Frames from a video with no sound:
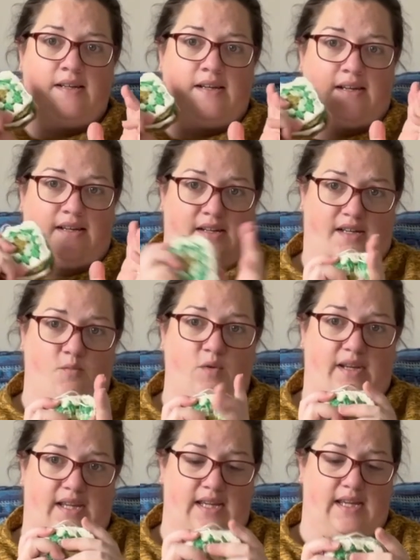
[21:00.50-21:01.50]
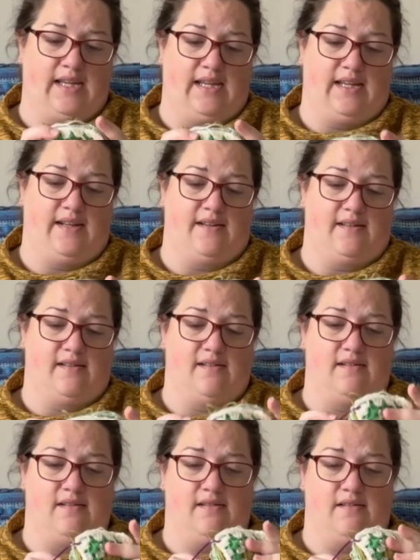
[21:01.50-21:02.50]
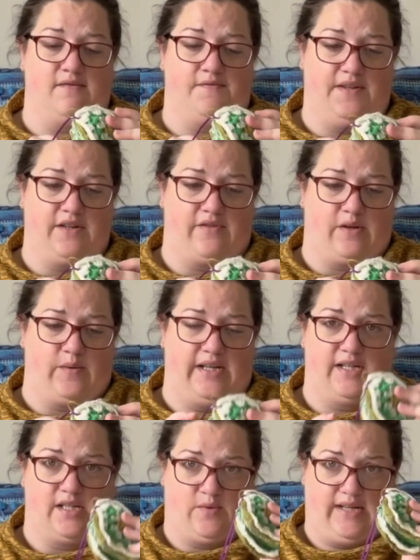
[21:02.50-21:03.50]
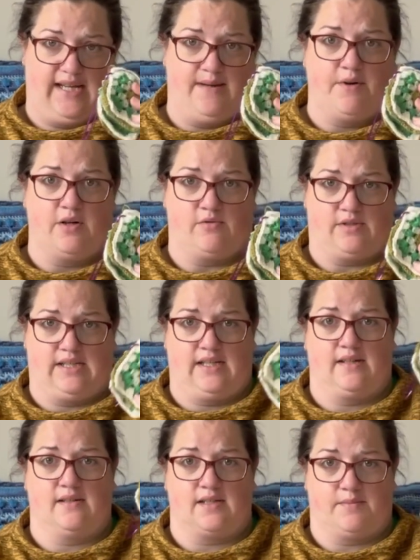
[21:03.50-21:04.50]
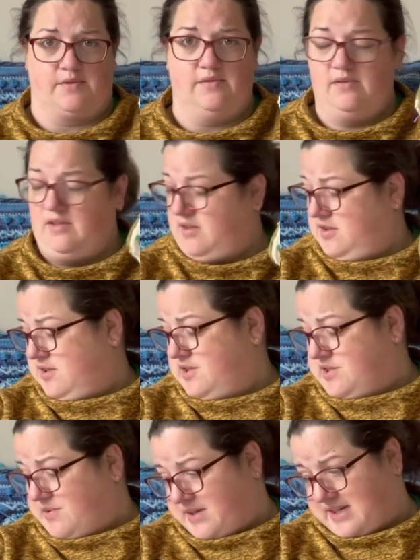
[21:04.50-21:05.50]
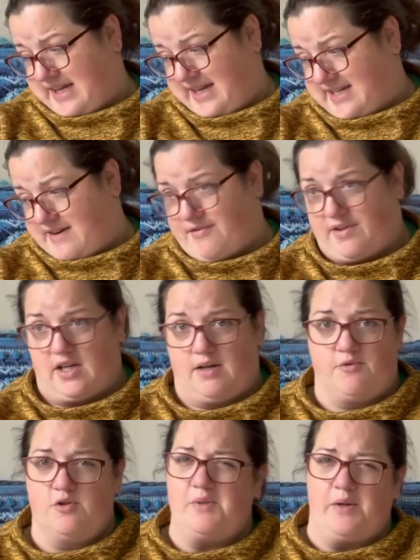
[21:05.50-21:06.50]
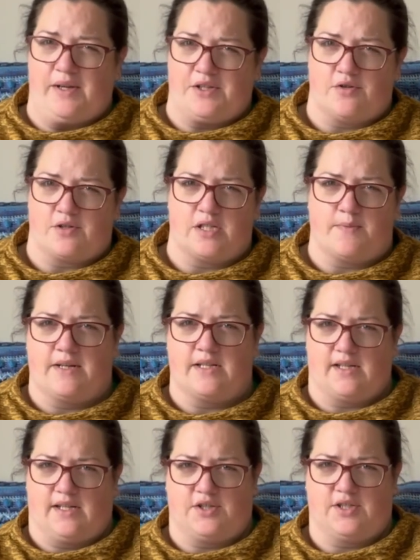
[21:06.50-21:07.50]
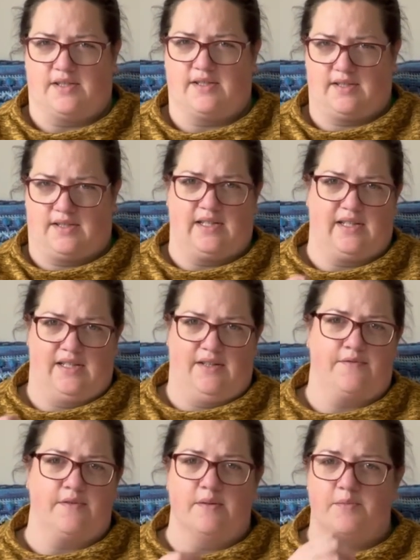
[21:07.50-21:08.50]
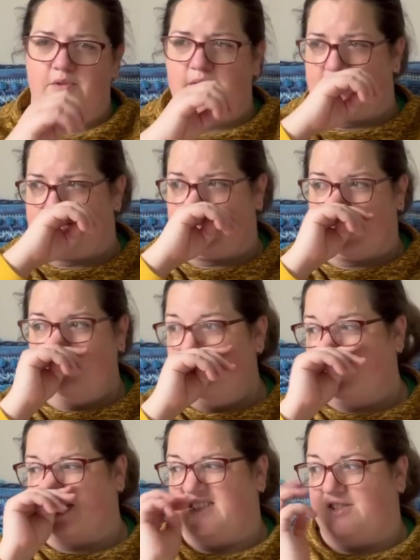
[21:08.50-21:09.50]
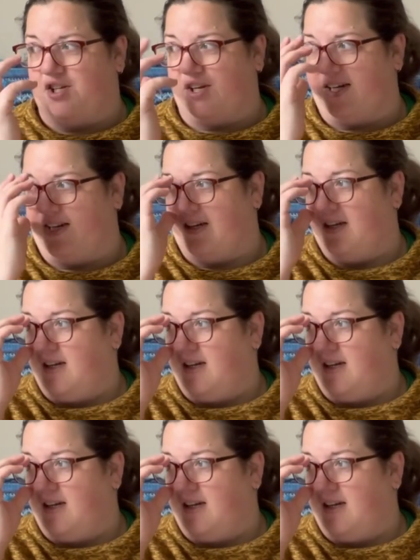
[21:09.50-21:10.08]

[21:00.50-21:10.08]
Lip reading: and I'm working in fingering weight, so I am holding double. So I caked everything up. Normally West Yorkshire Spinners I just knit through the ball as it comes, because you can.